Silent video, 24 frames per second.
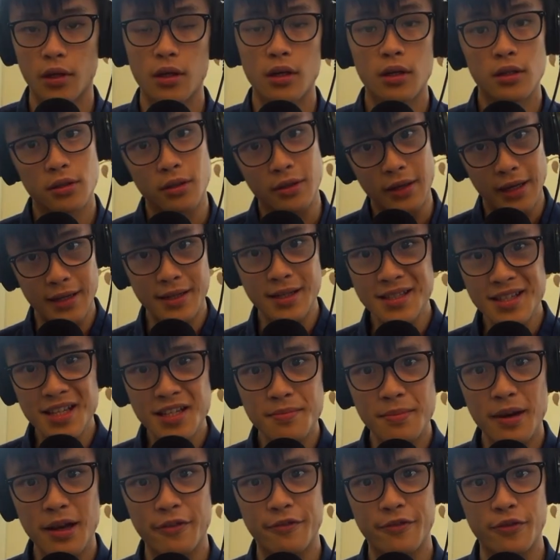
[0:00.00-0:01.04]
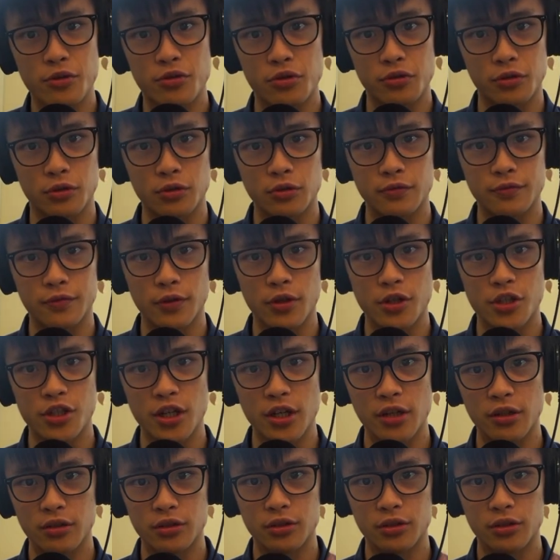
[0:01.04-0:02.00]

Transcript: So yeah, this is my future goal for the channel.